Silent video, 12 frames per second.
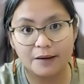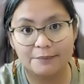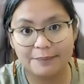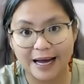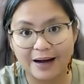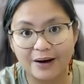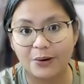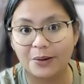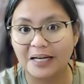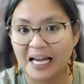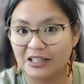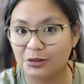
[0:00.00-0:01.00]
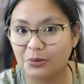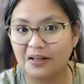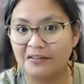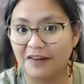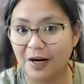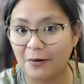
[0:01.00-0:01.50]
about our natural
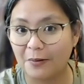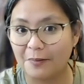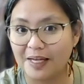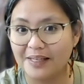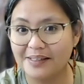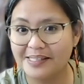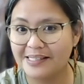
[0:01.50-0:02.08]
environment,